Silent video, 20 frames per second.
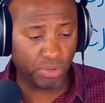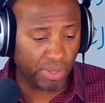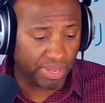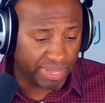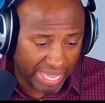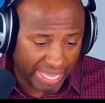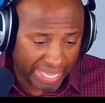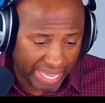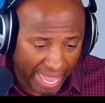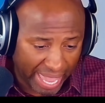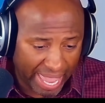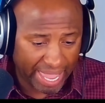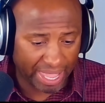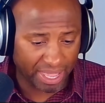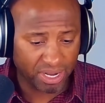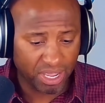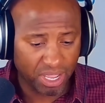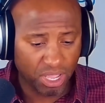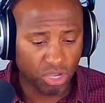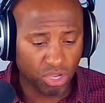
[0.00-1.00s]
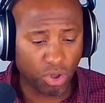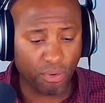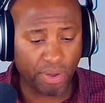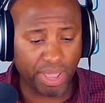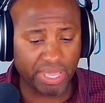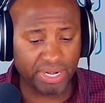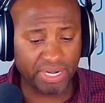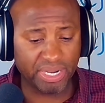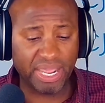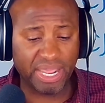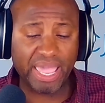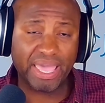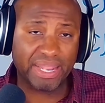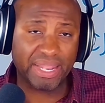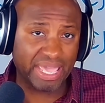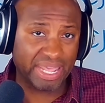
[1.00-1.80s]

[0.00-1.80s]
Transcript: and they can go hand in hand.